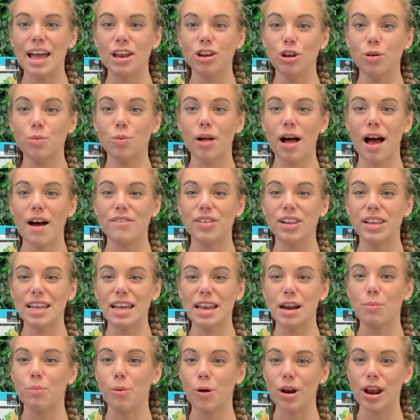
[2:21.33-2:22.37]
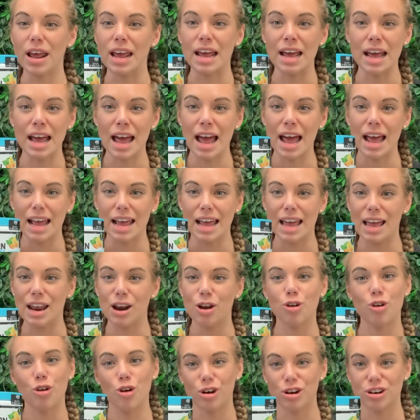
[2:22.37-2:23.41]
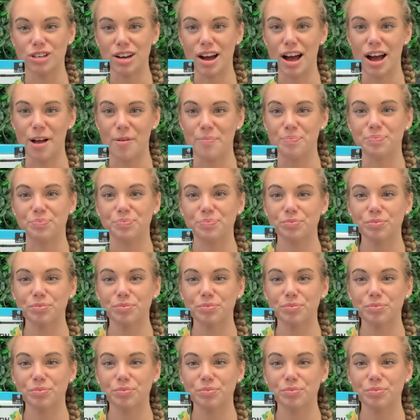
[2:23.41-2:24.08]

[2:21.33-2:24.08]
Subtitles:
and you will have a leaner body in no time.